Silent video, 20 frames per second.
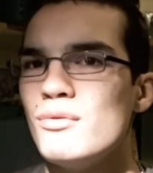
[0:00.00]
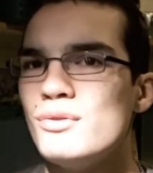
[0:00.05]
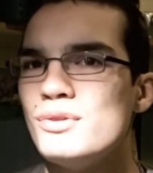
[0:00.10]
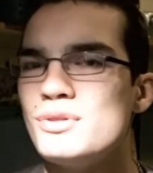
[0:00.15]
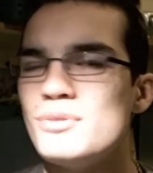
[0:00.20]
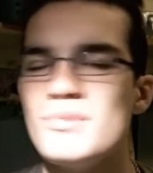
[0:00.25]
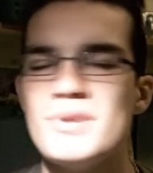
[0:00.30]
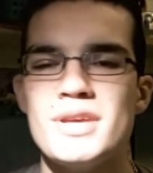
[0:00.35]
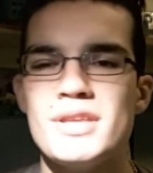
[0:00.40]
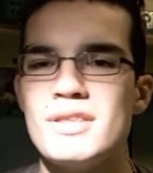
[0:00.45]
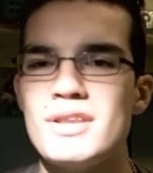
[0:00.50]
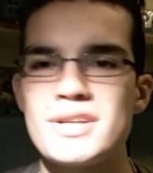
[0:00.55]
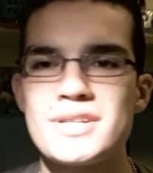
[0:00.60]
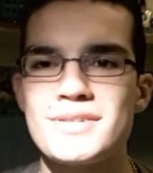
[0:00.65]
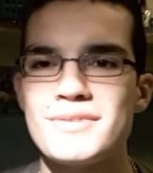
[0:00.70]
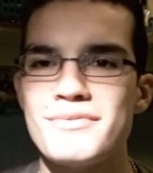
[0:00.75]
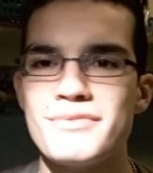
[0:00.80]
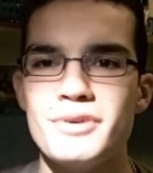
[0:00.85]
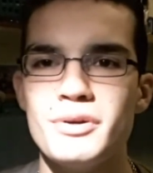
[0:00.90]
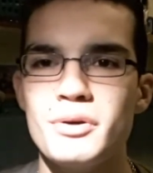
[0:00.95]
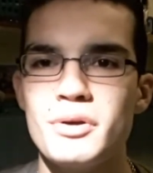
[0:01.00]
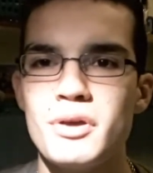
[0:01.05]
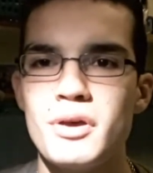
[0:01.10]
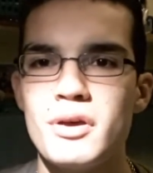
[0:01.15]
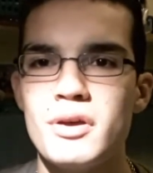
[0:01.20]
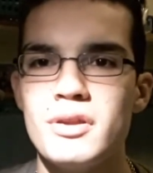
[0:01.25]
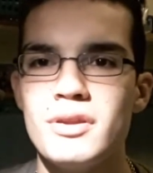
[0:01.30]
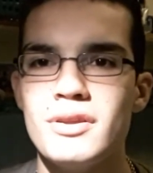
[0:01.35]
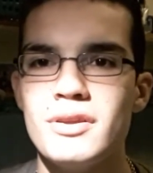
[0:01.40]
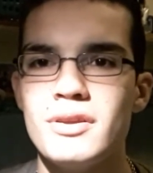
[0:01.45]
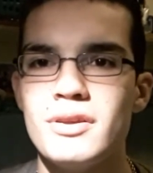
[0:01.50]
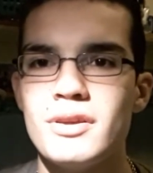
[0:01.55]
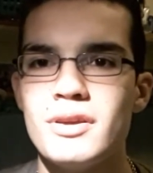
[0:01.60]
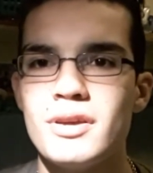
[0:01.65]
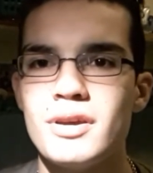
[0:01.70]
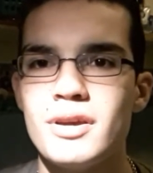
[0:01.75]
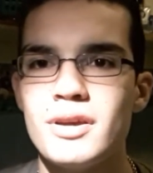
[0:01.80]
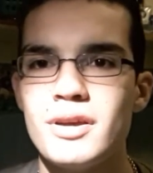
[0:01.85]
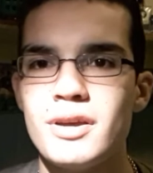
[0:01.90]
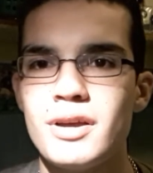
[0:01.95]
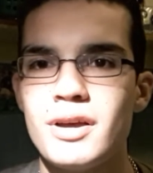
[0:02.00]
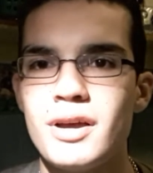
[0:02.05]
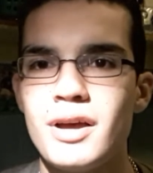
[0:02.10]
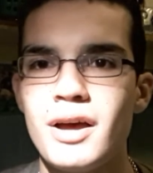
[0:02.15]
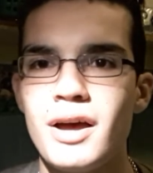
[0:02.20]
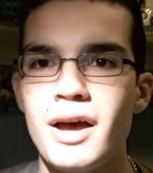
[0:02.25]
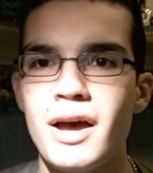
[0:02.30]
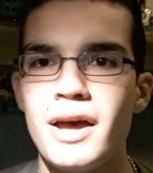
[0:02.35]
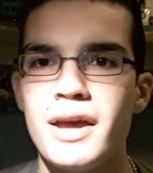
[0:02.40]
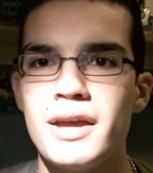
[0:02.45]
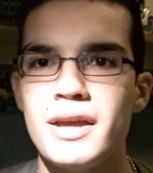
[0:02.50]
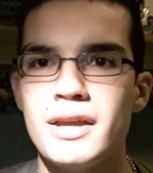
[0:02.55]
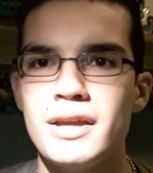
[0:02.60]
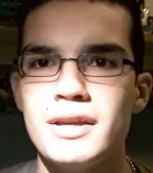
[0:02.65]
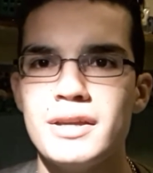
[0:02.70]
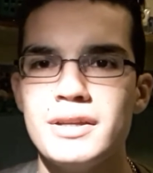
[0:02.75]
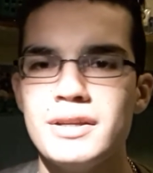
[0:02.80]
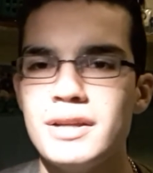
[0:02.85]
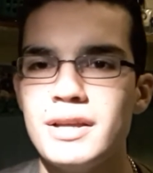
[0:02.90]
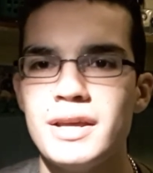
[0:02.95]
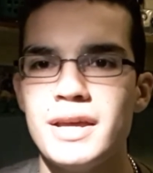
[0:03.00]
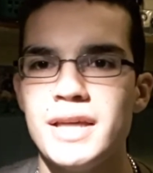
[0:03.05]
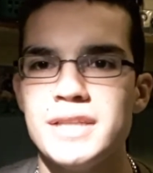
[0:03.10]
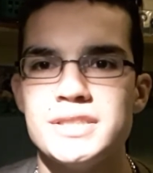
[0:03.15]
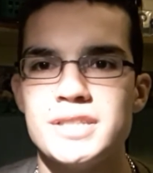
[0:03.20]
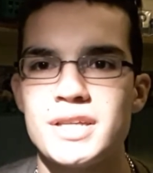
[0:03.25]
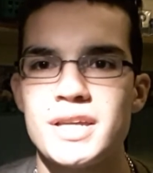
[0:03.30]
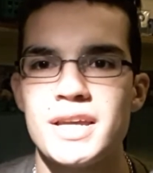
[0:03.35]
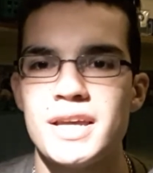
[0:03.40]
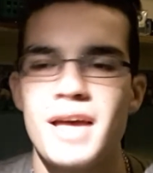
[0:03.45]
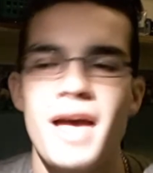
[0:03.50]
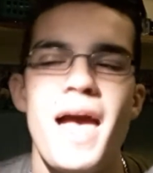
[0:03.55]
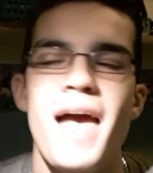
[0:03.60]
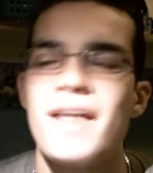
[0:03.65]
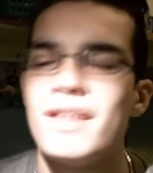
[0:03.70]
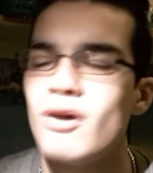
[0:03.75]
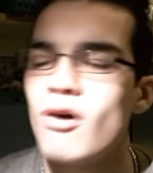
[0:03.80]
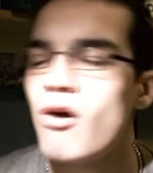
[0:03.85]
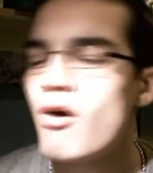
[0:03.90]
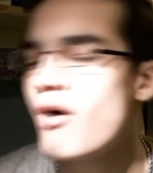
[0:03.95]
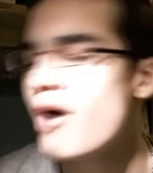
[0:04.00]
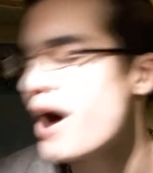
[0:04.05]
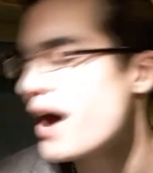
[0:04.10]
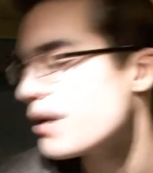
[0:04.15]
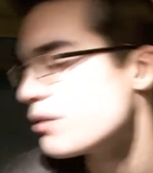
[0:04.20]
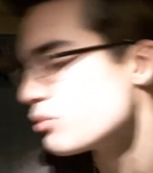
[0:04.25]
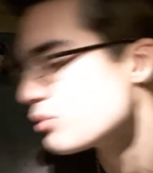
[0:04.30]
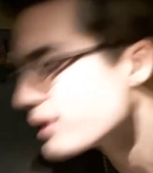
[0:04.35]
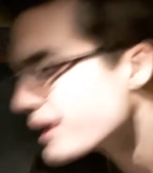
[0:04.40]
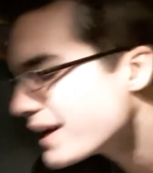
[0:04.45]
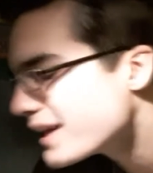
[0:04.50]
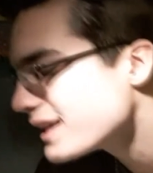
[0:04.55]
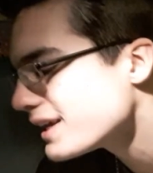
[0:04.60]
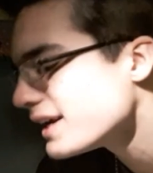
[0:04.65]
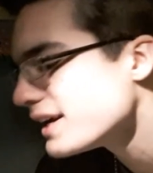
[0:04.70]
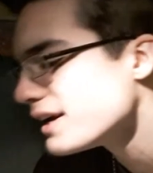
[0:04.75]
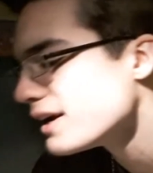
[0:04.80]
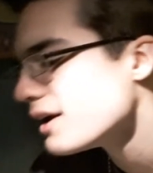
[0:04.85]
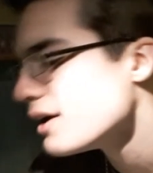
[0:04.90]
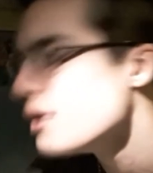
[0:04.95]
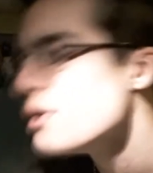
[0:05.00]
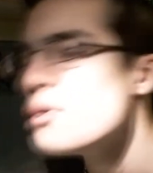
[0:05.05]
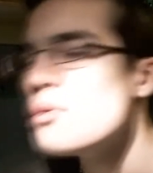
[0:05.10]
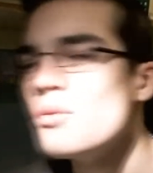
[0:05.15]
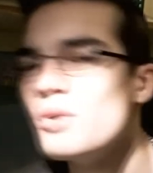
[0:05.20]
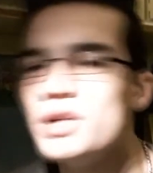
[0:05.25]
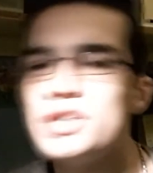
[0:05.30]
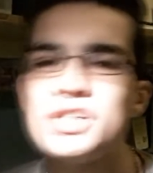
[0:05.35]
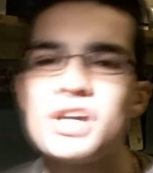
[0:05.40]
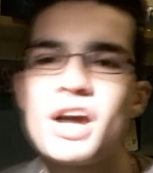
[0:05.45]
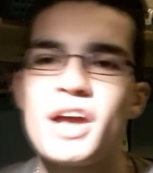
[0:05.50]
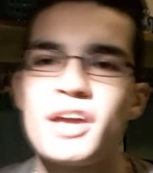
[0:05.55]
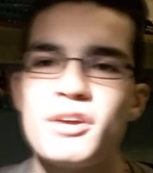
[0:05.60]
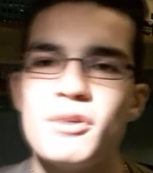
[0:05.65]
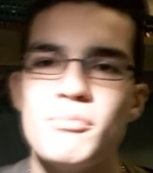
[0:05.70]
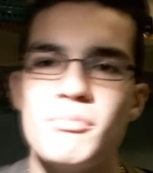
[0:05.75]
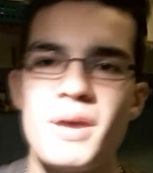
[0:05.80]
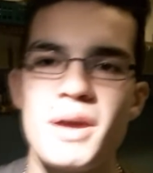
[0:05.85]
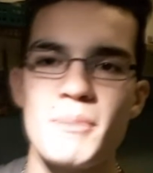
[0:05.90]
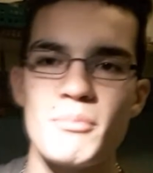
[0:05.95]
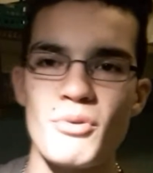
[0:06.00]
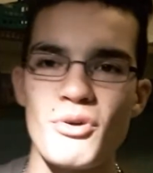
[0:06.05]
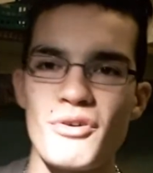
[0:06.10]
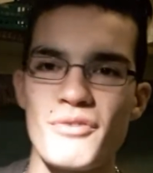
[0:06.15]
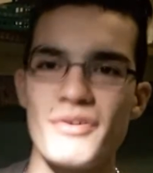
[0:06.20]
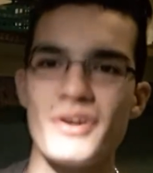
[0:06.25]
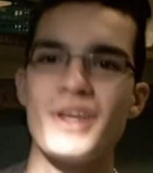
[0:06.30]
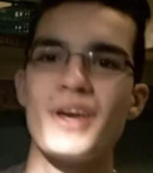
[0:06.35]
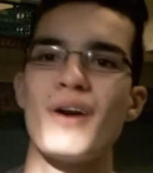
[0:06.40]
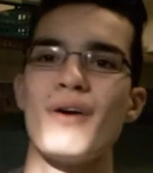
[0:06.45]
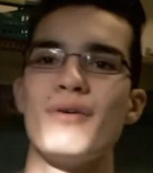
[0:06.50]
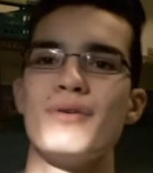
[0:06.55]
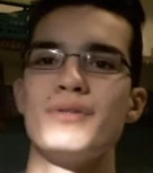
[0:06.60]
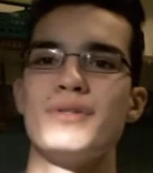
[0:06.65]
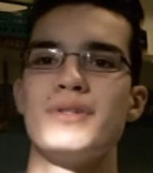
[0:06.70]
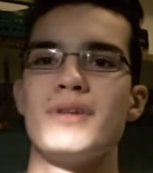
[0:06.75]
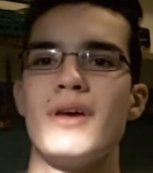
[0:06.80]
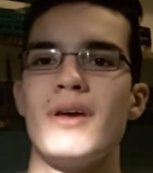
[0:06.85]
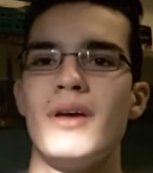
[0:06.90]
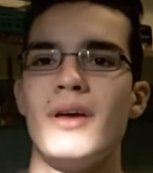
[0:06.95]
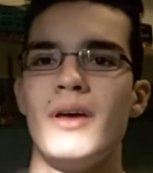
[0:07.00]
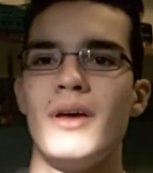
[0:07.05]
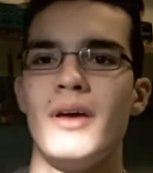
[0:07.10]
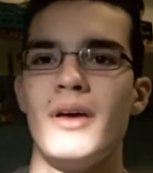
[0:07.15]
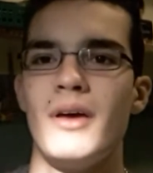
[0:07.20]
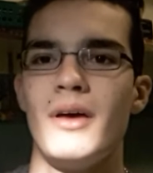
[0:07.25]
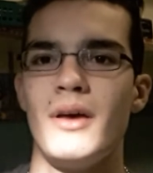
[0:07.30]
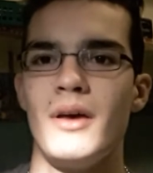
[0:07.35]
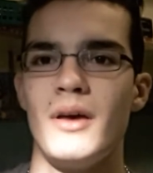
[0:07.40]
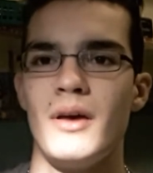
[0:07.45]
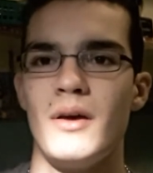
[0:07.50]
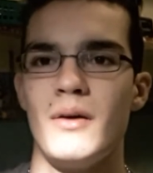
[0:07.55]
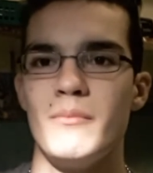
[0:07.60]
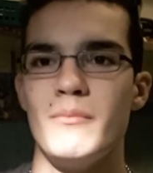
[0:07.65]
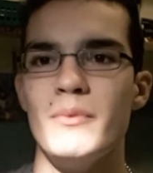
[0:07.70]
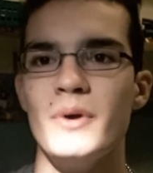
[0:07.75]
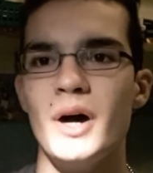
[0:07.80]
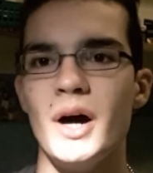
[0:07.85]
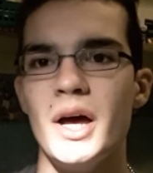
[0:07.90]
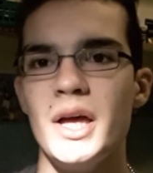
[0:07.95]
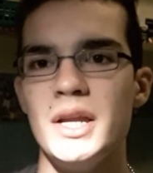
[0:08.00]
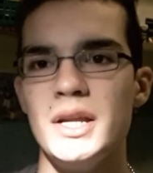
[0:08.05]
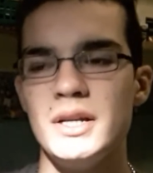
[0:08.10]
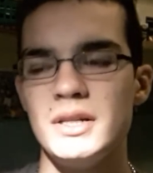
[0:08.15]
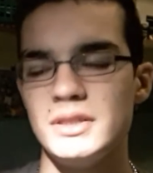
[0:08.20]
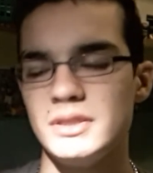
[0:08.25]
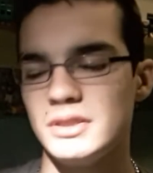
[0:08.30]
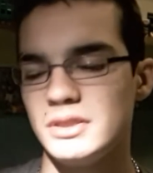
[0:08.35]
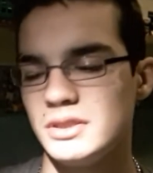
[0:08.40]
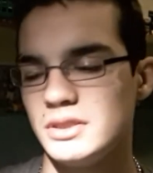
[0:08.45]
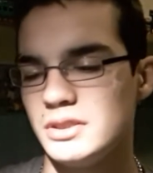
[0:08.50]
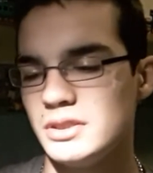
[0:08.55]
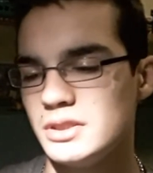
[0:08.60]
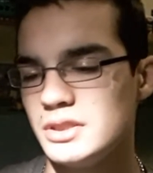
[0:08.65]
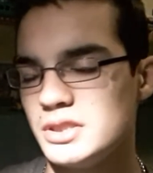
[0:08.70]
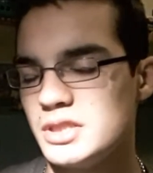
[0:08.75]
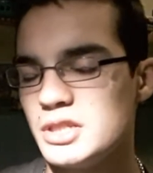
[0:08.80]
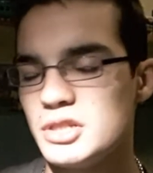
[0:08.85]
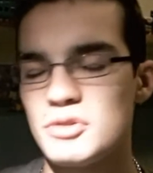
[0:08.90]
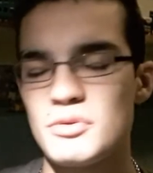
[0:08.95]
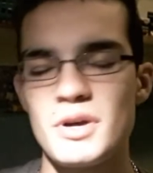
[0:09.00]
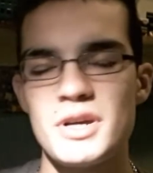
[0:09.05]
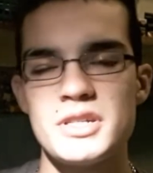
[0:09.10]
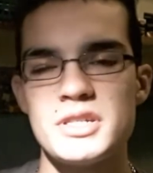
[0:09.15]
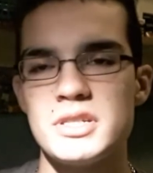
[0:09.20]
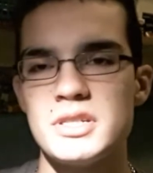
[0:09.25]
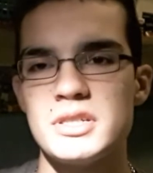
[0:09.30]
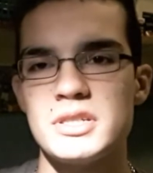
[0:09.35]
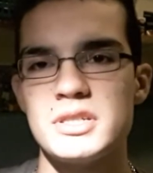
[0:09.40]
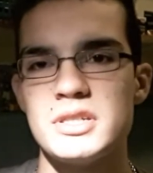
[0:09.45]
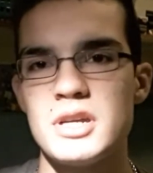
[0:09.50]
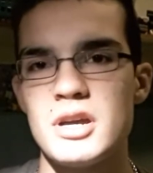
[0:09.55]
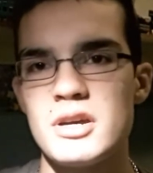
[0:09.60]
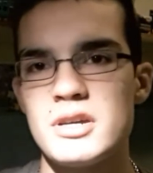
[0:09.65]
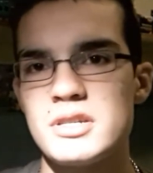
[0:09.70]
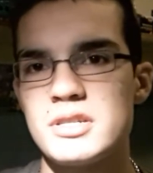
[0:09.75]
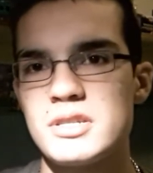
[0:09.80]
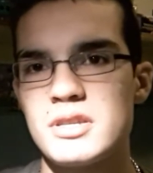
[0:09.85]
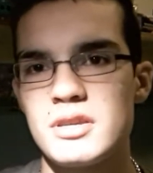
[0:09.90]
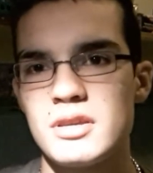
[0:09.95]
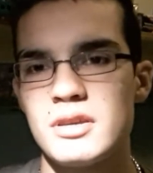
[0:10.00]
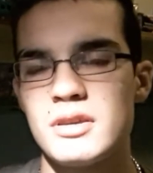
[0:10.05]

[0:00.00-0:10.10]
to me, it doesn't feel good. Uh, I at, at all. I really wish I could make more videos, but the situation is just,